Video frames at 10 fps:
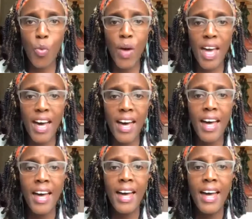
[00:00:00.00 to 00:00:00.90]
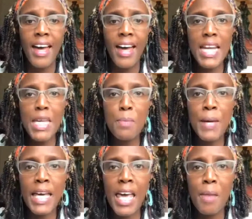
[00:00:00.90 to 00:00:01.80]
where
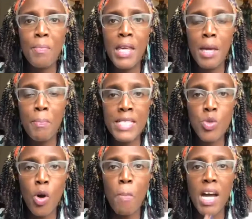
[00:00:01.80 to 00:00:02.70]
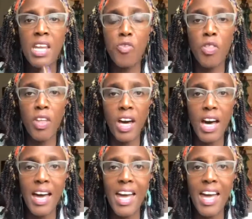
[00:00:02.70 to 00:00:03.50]
he mistook money for the car.